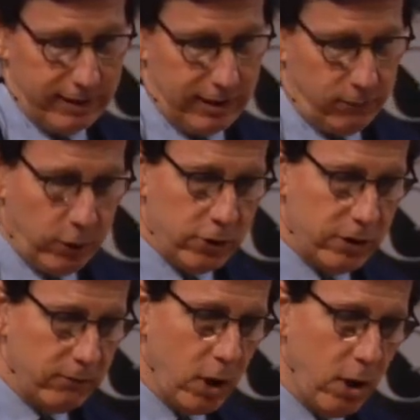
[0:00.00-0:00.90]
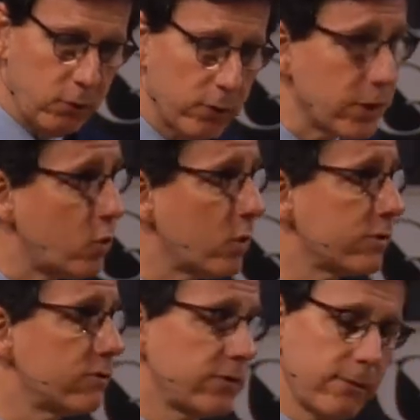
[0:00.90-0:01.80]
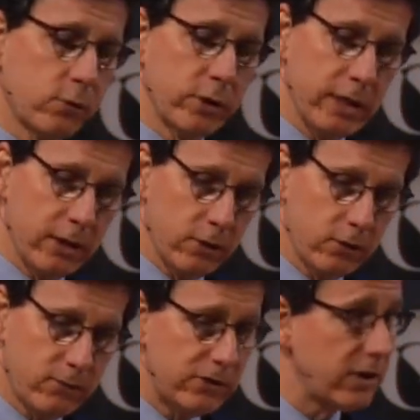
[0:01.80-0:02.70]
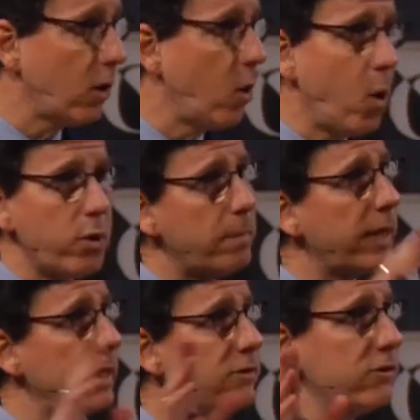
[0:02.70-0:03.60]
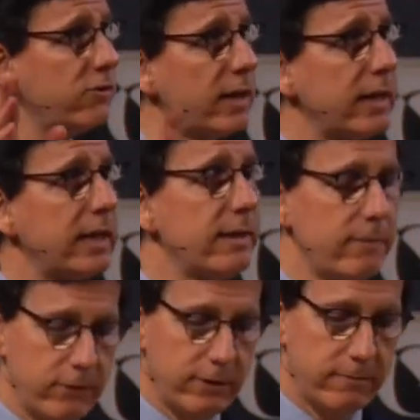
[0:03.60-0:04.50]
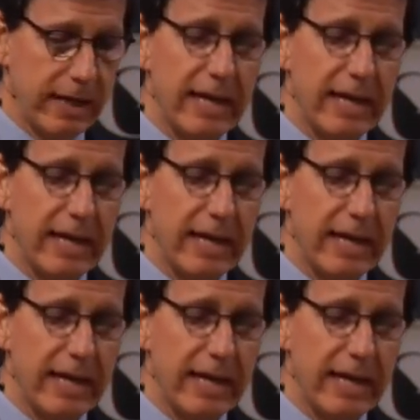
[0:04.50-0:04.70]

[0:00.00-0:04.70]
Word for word: It first involved, over the course of several years, visiting all the places that he lived